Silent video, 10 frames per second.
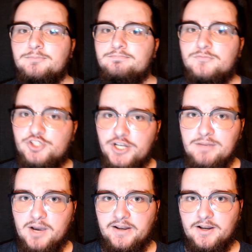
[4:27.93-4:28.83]
She
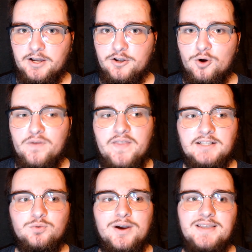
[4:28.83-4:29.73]
might not know, and
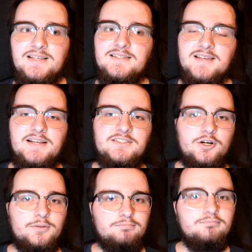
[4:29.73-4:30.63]
that's why these sites
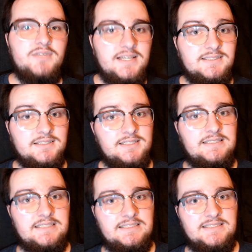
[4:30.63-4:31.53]
are decently
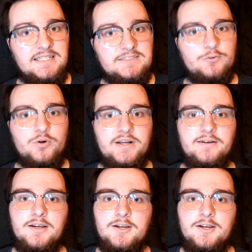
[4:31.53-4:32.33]
successful, and